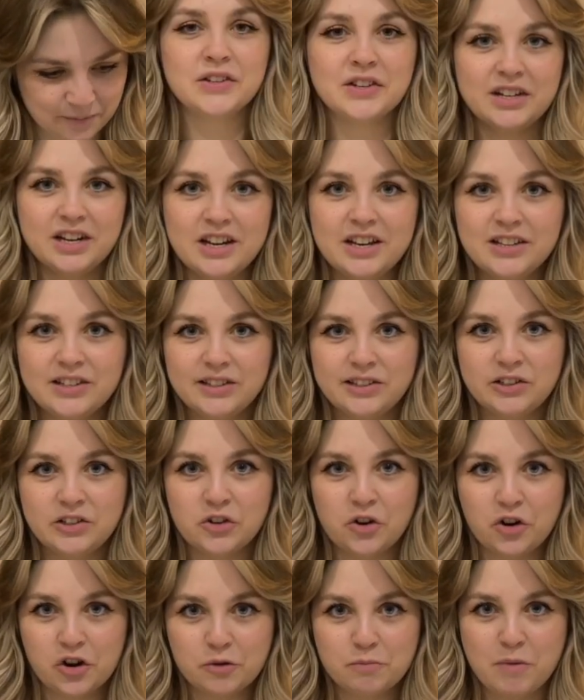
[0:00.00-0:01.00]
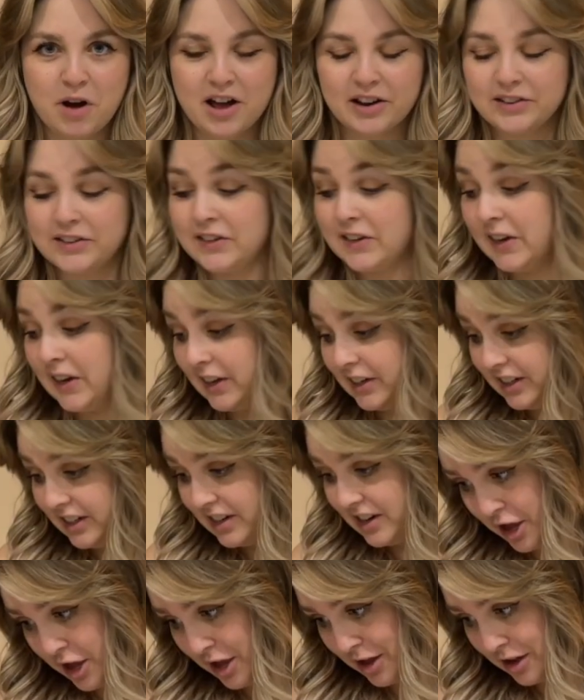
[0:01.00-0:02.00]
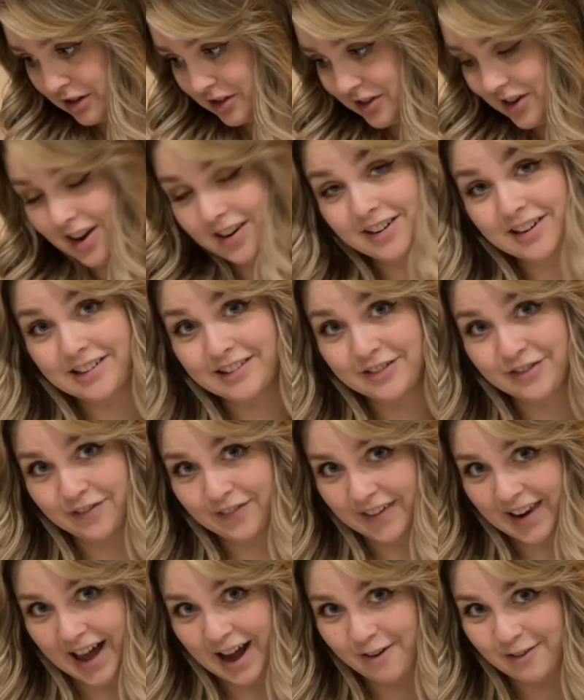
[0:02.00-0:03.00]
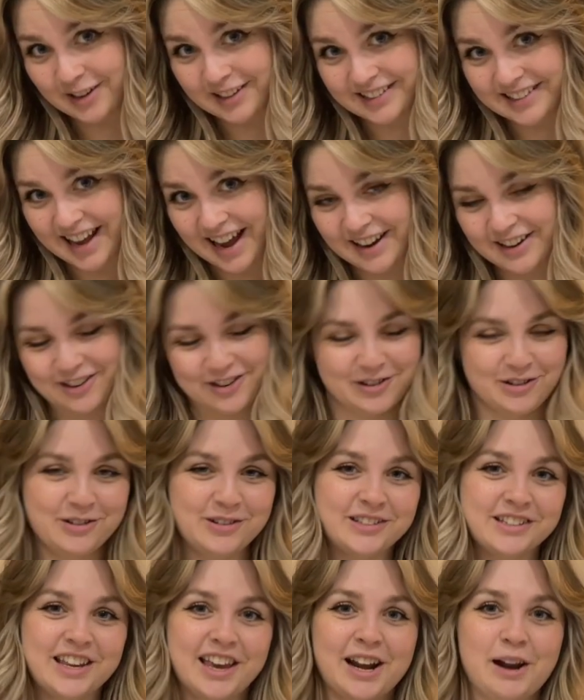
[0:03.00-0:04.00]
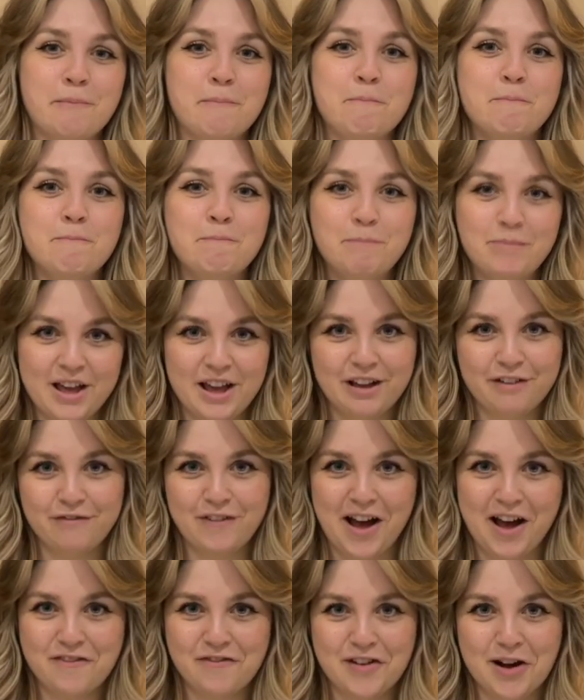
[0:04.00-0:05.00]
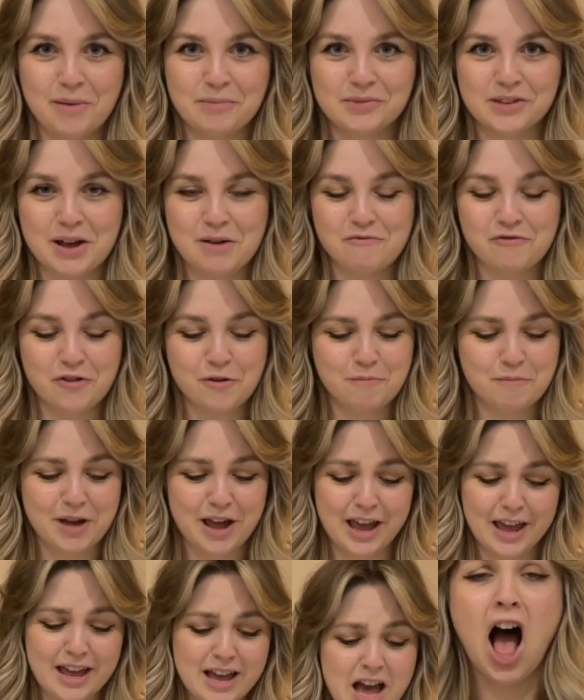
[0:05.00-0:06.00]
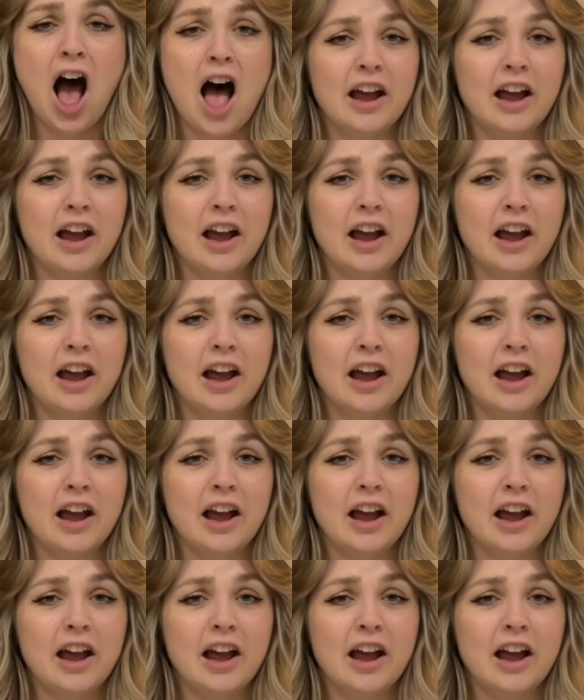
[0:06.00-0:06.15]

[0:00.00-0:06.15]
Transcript: So these Doc Marten DUNNET FLOWER sandals get a big fat thumbs up from me.